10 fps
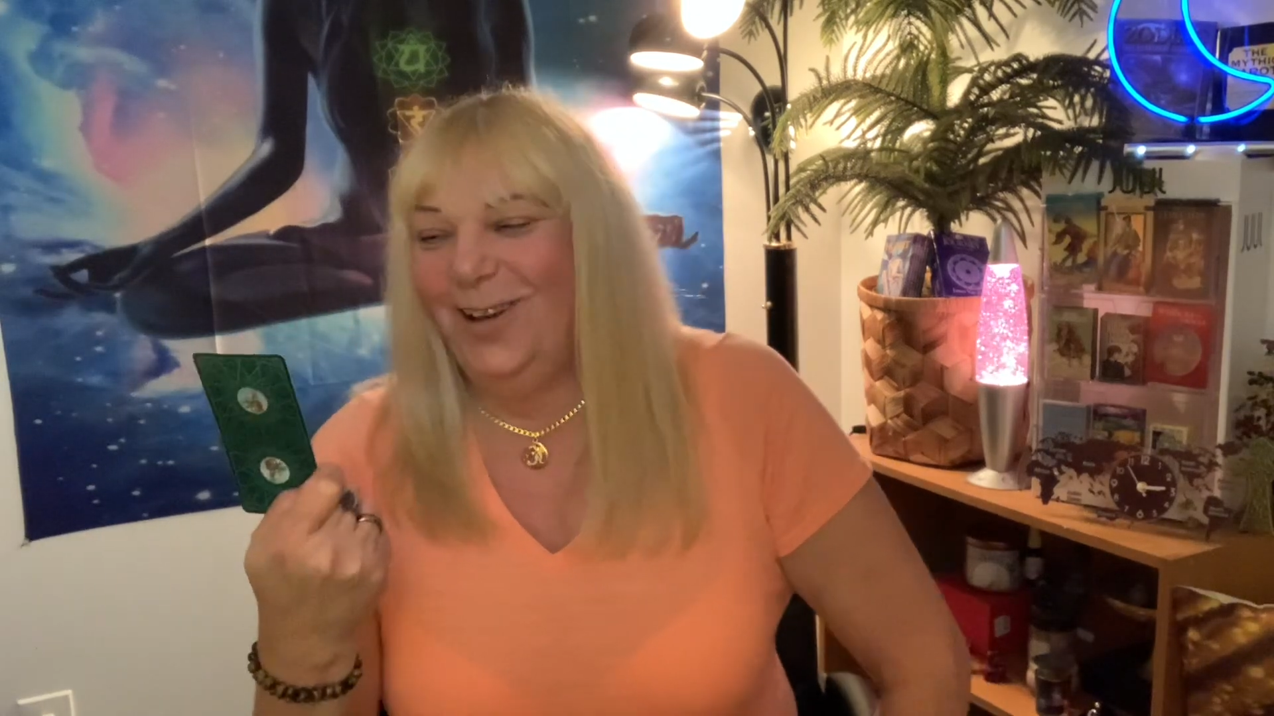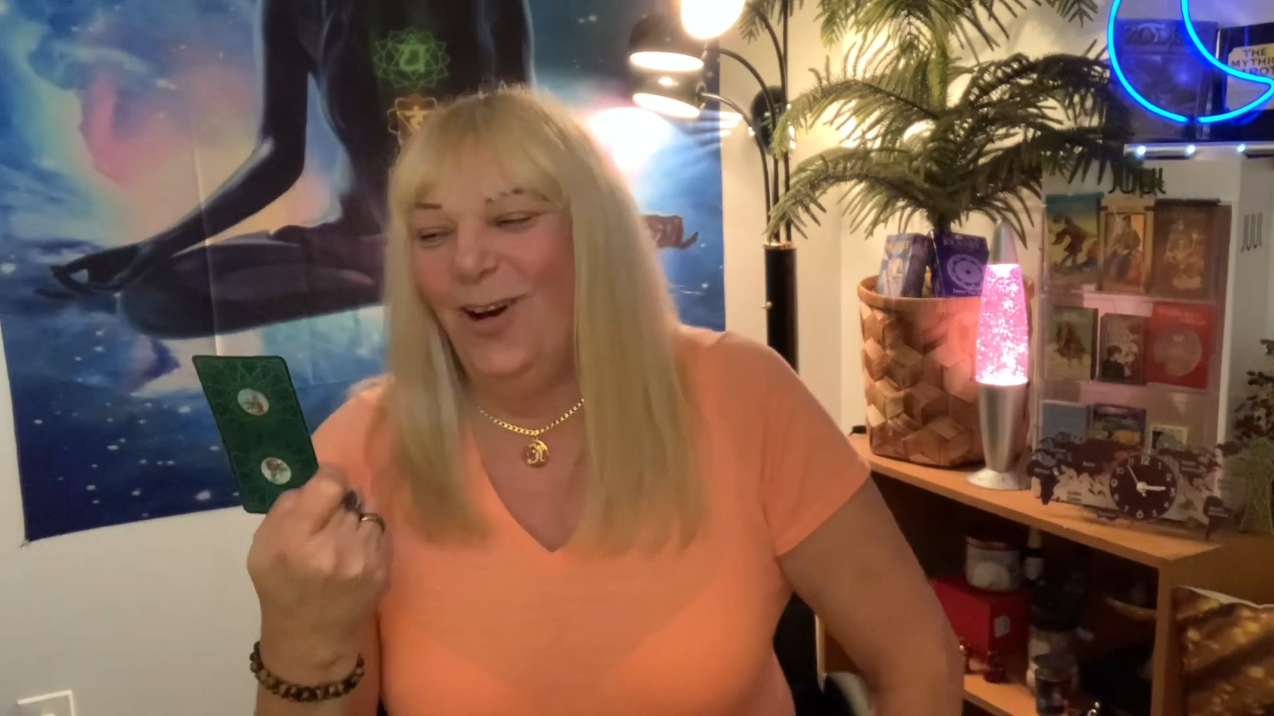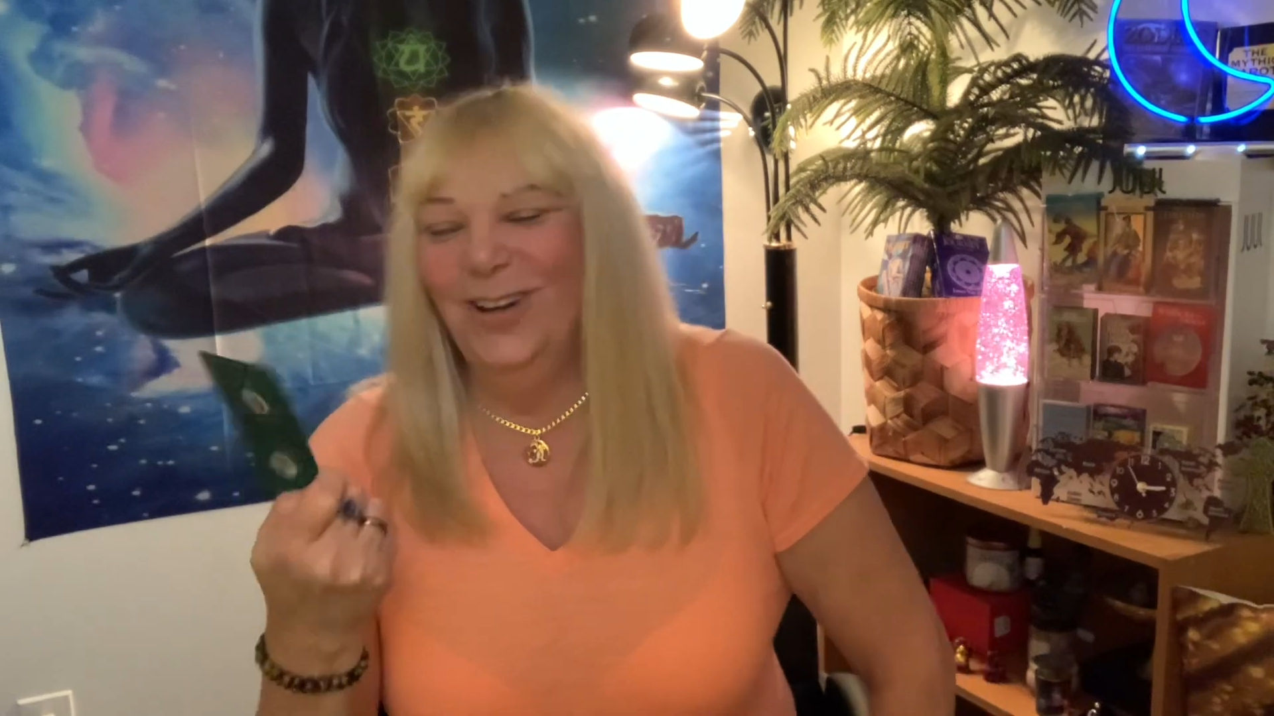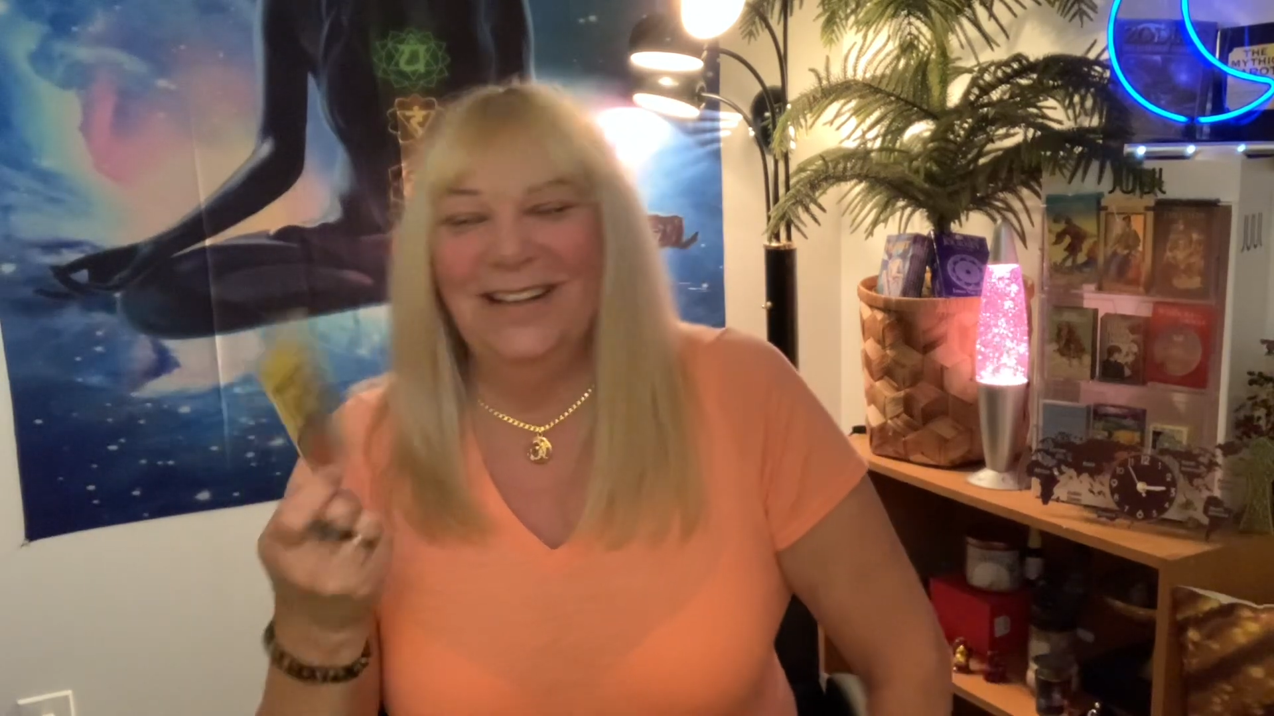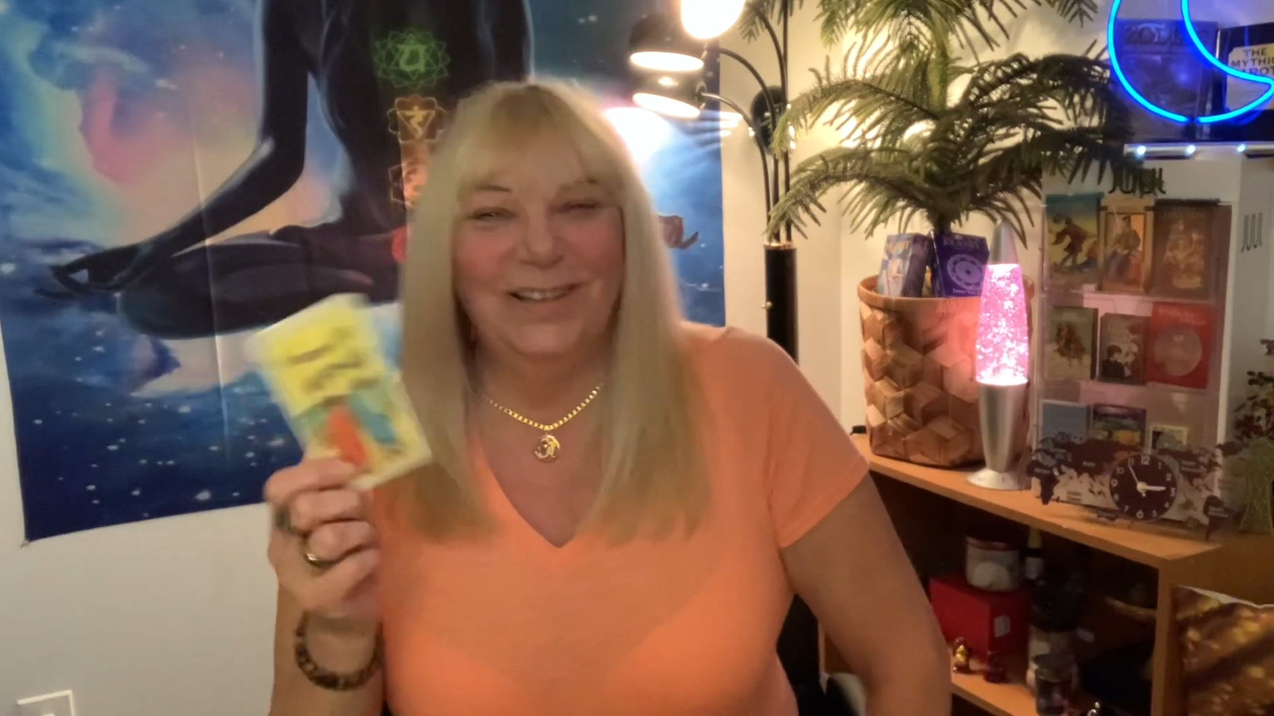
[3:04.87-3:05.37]

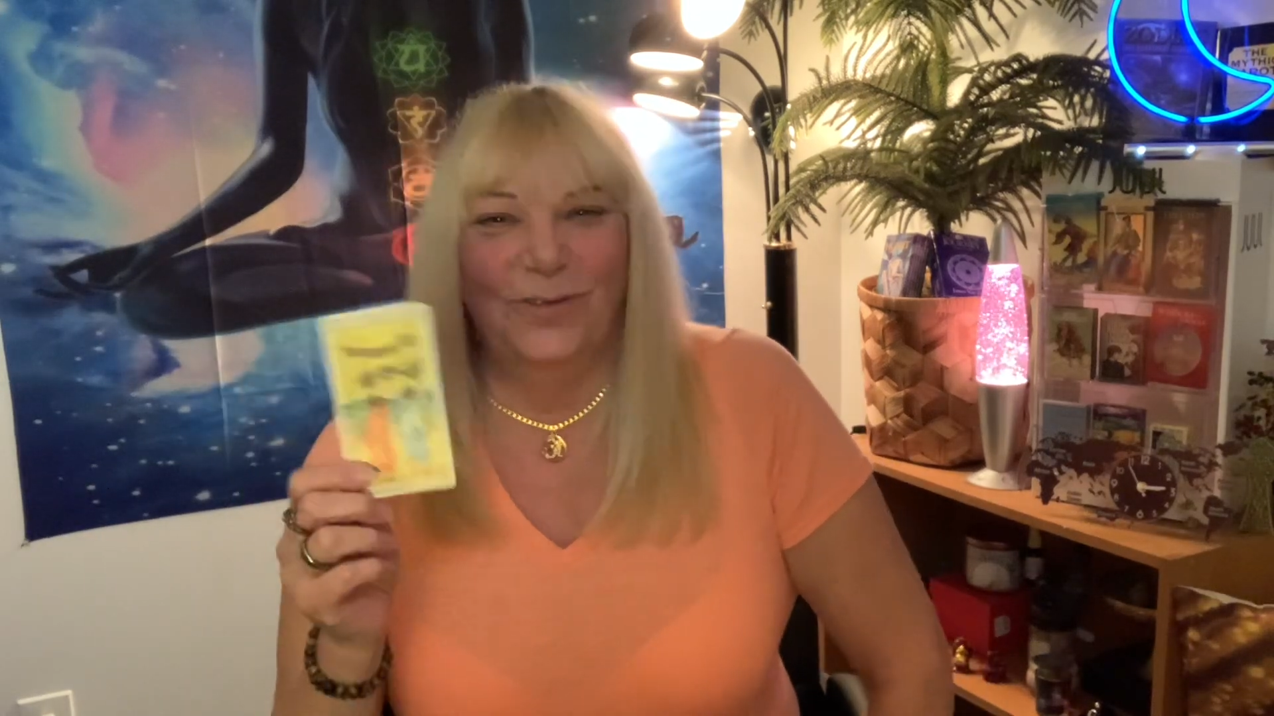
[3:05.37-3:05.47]
card is